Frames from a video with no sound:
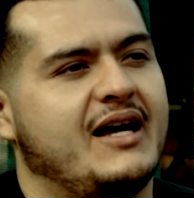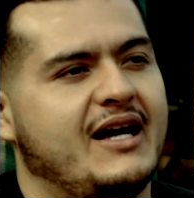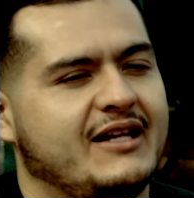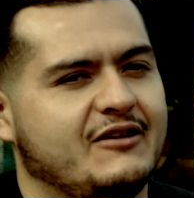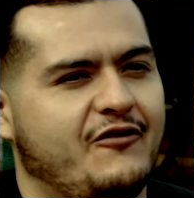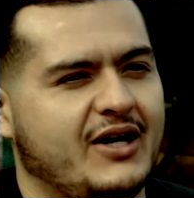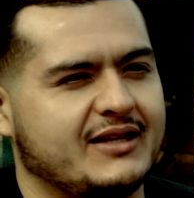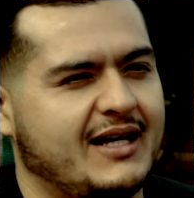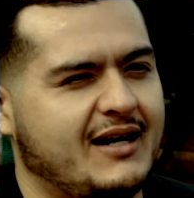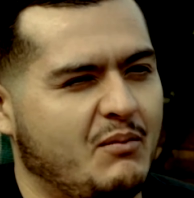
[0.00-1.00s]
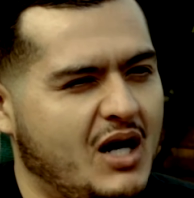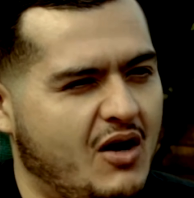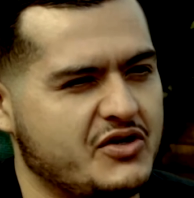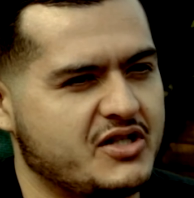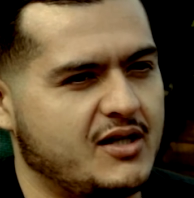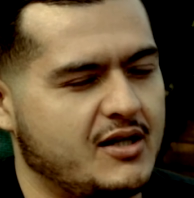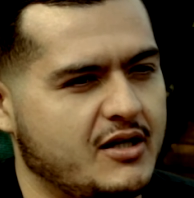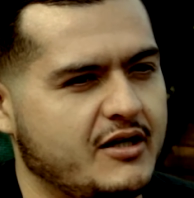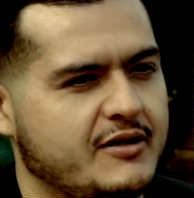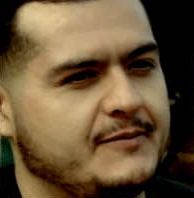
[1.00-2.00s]
And the fact that I'm always on
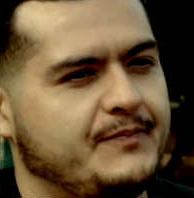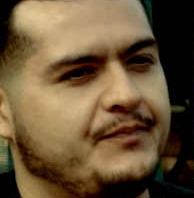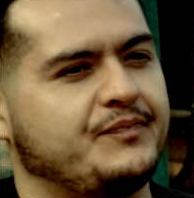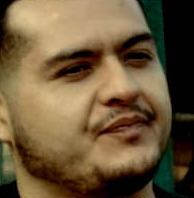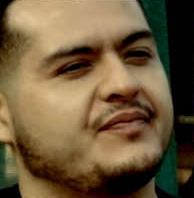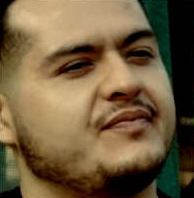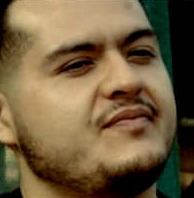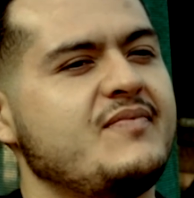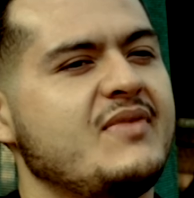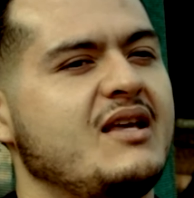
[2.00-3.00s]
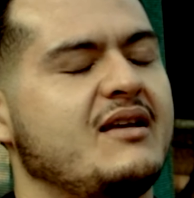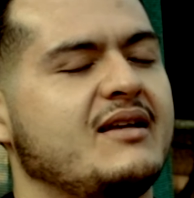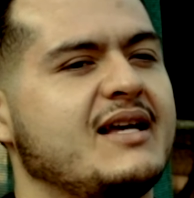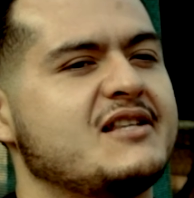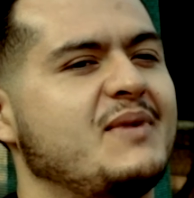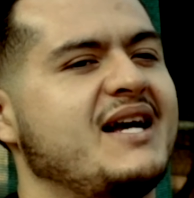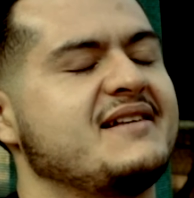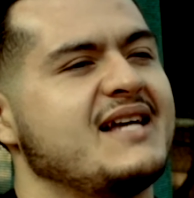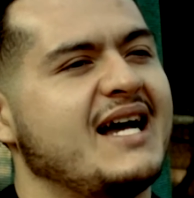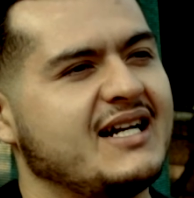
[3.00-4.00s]
alert gets my
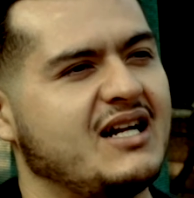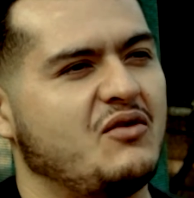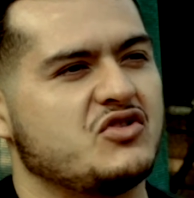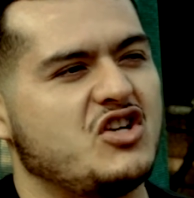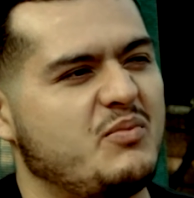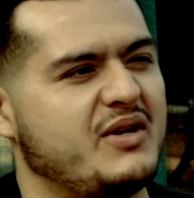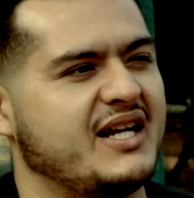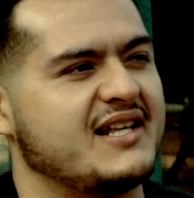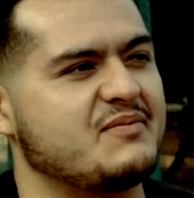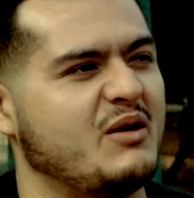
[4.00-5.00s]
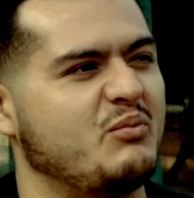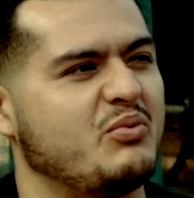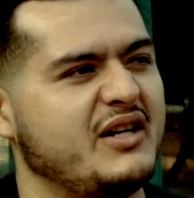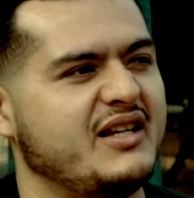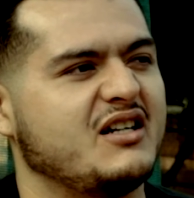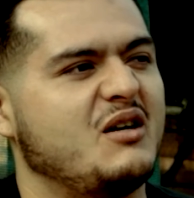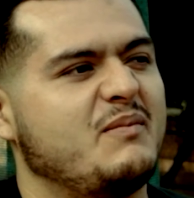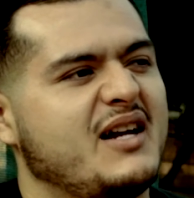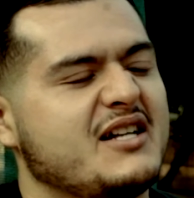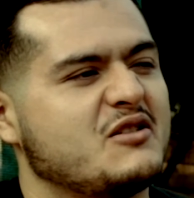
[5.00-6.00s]
anxiety levels up and it gets my breathing
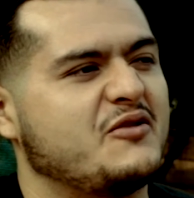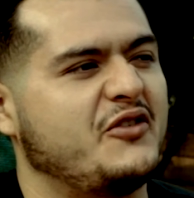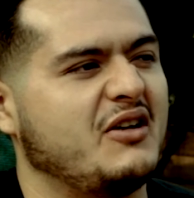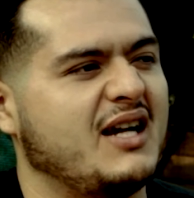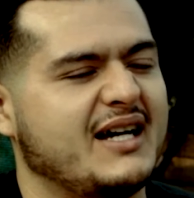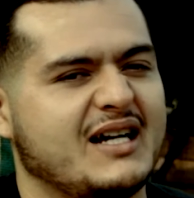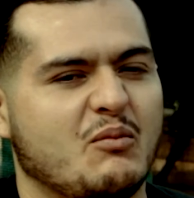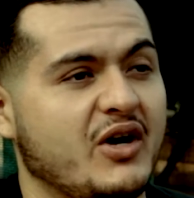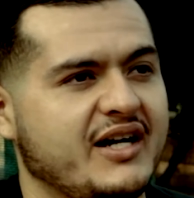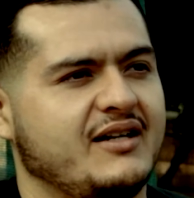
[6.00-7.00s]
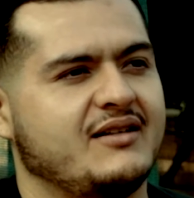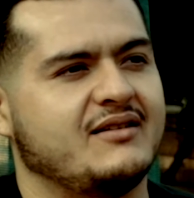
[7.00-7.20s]
up, and I just feel like I'm ready.